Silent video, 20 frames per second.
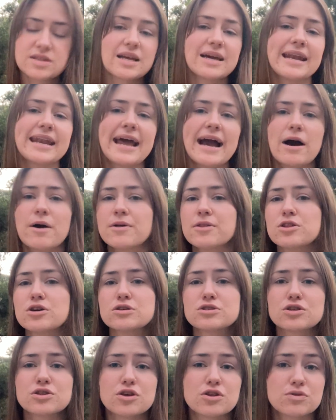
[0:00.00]
Now,
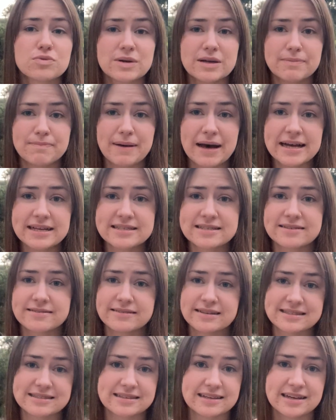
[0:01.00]
those are the 3 best.
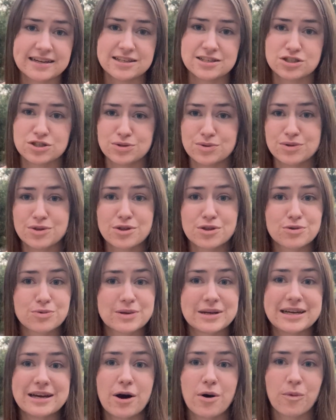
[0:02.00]
Let's get into the
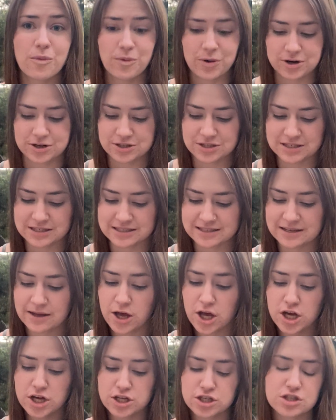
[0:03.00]
3 worst.
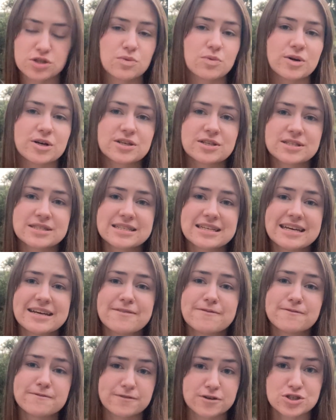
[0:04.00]
So the
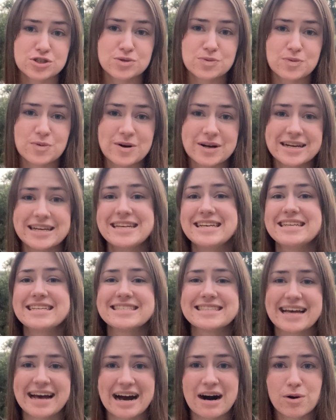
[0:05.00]
first one
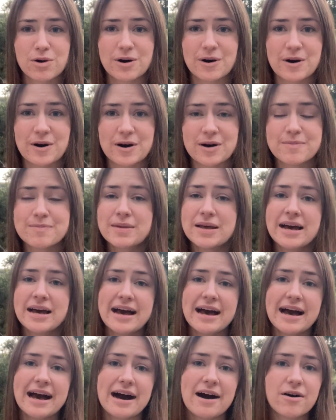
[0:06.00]
is alcohol.
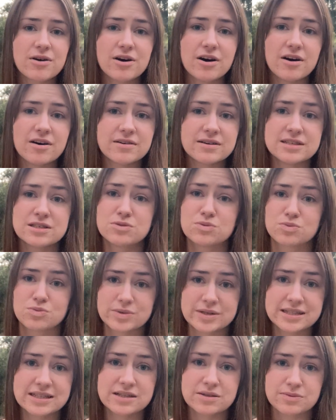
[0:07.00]
Alcohol is
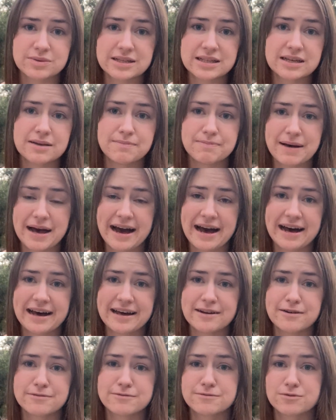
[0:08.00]
really, really
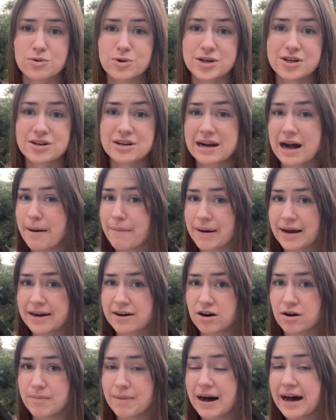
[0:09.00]
bad for your gut
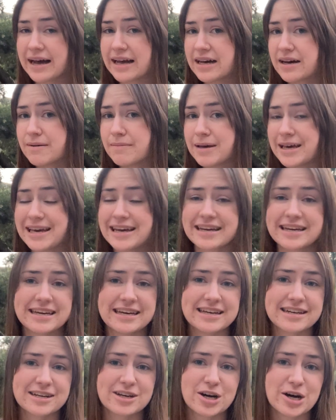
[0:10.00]
microbiome. It
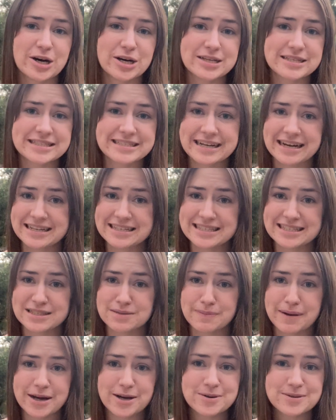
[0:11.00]
can cause gut
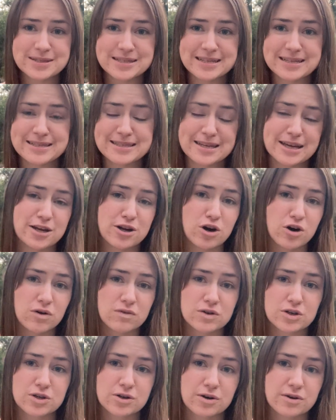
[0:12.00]
dysbiosis and
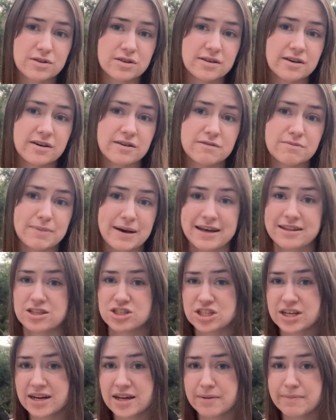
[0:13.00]
overgrowth of
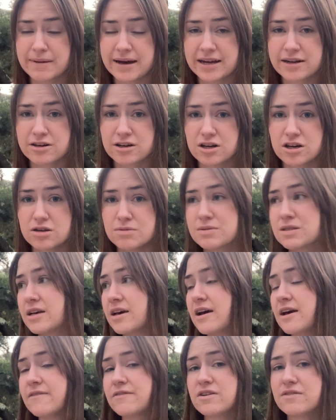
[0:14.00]
pathogenic microbes.
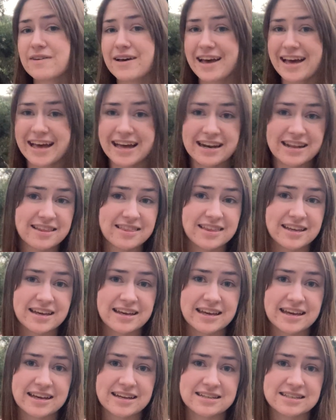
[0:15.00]
If you have
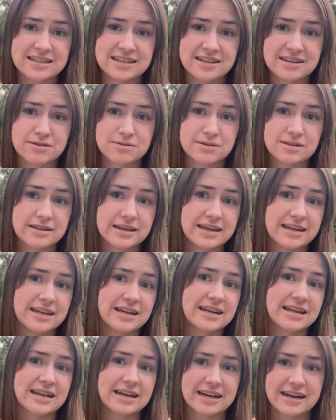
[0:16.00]
anything candida
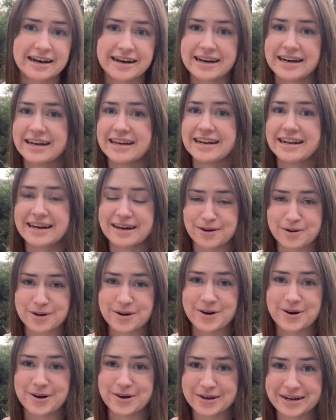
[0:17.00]
related, cut
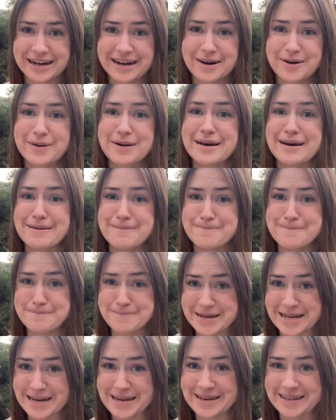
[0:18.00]
alcohol out
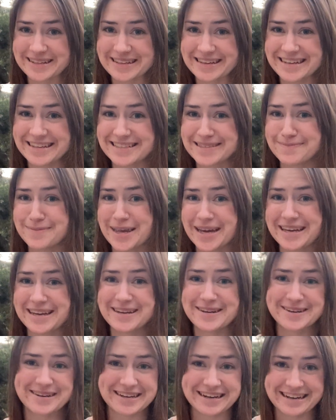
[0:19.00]
immediately. It's
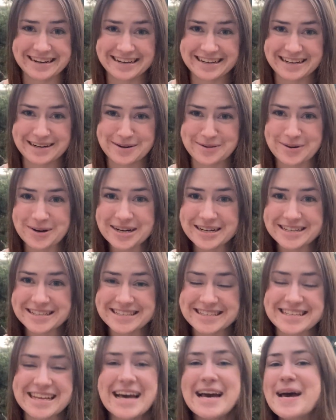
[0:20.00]
making your candida
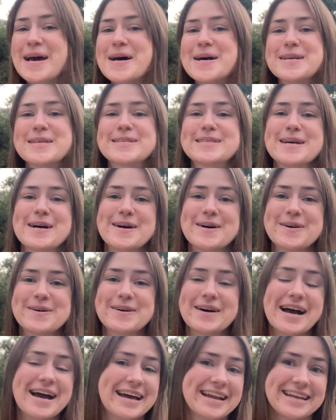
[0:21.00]
worse.
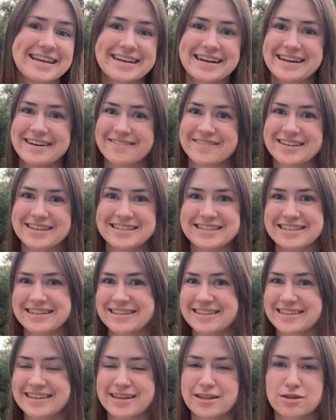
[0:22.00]
So any kind of
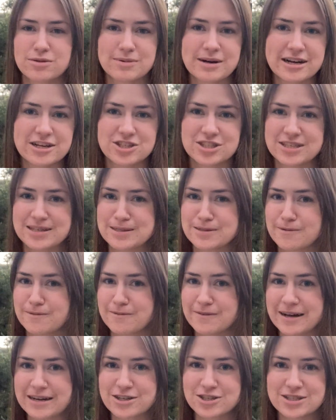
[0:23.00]
candida thing, thrush, yeast
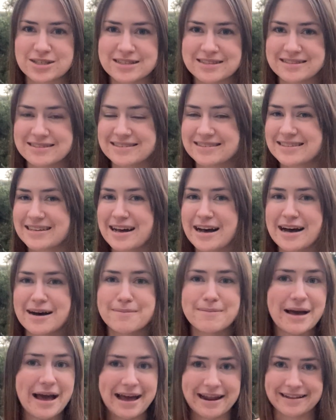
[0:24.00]
infections,
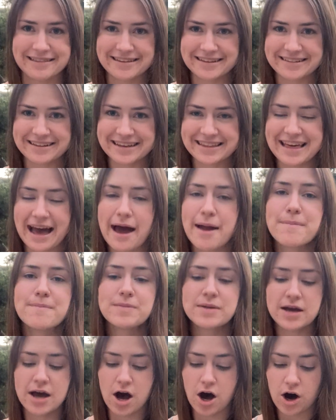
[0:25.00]
anything like that.
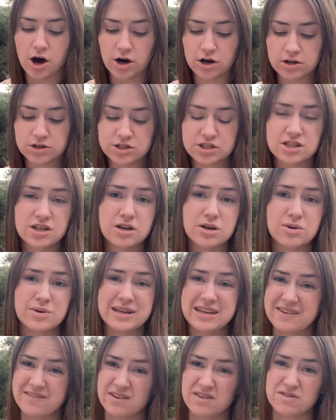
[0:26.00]
Also,
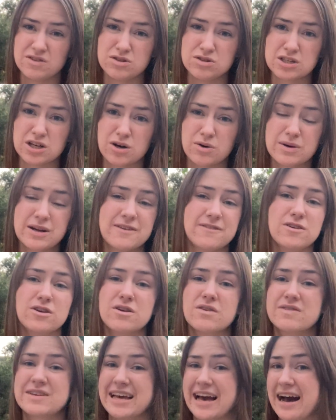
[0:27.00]
even if you
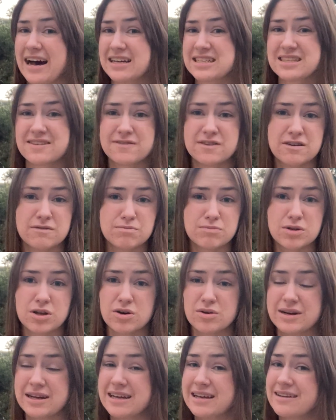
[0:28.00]
have gas, if you have
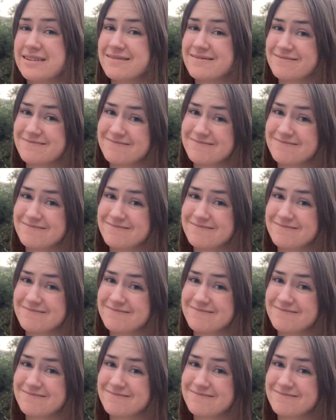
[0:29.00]
bloating,